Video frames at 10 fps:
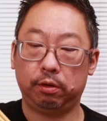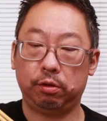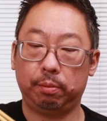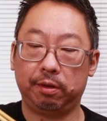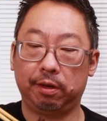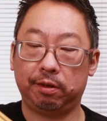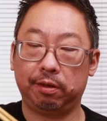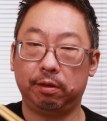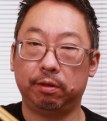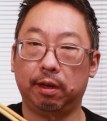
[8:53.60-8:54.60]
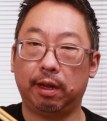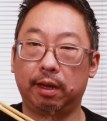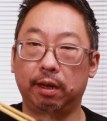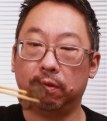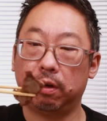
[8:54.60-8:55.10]
Chopstick skills are
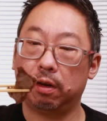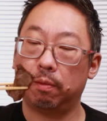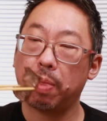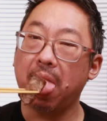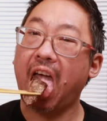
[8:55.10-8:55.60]
lacking right now.